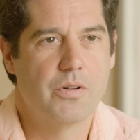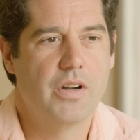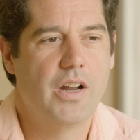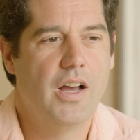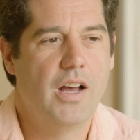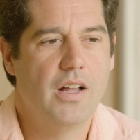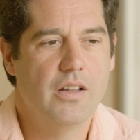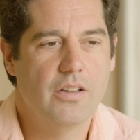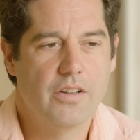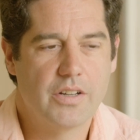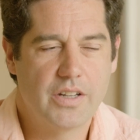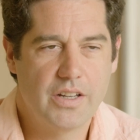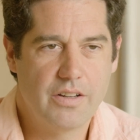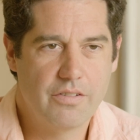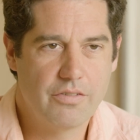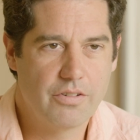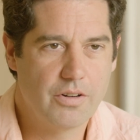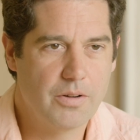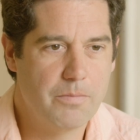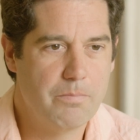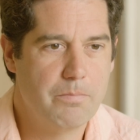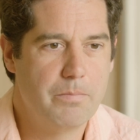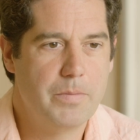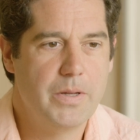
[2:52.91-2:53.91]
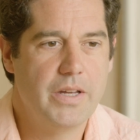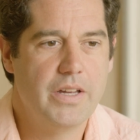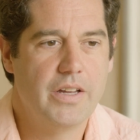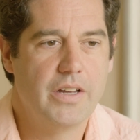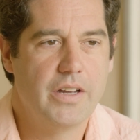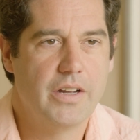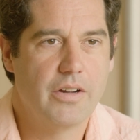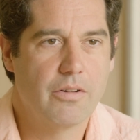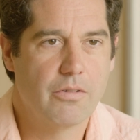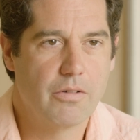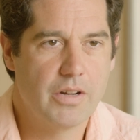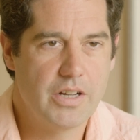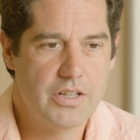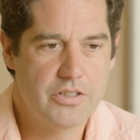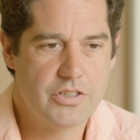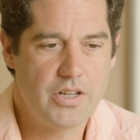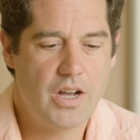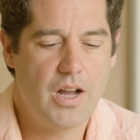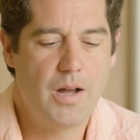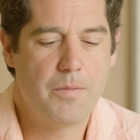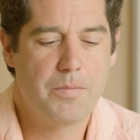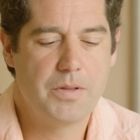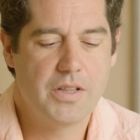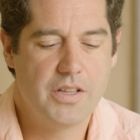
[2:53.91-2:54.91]
We're not looking for a big,
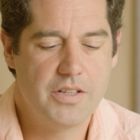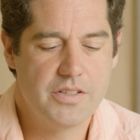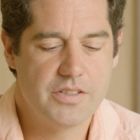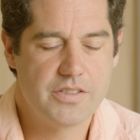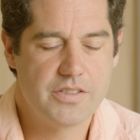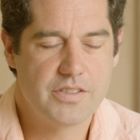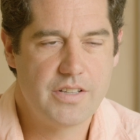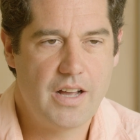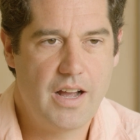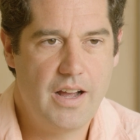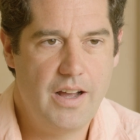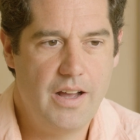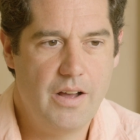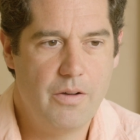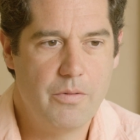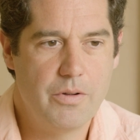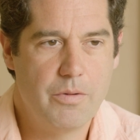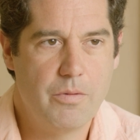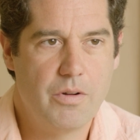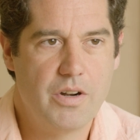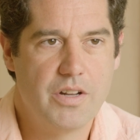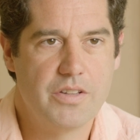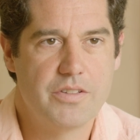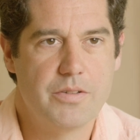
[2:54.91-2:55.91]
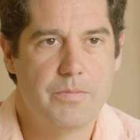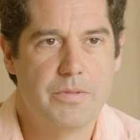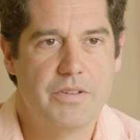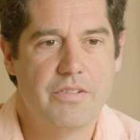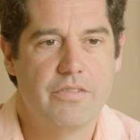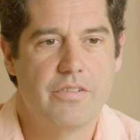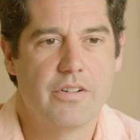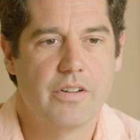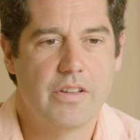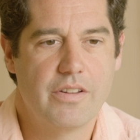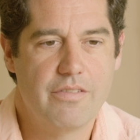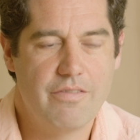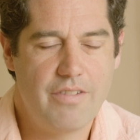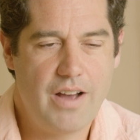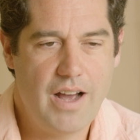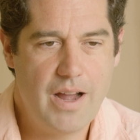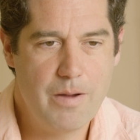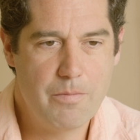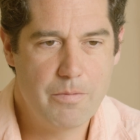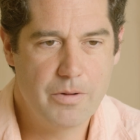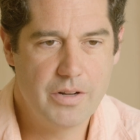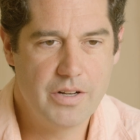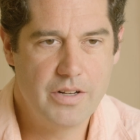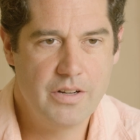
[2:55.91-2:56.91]
rich, opulent style. We want it to be really
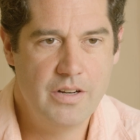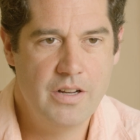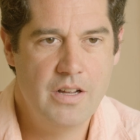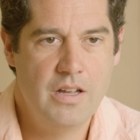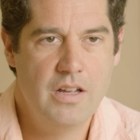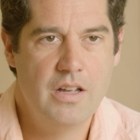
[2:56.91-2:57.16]
vibrant,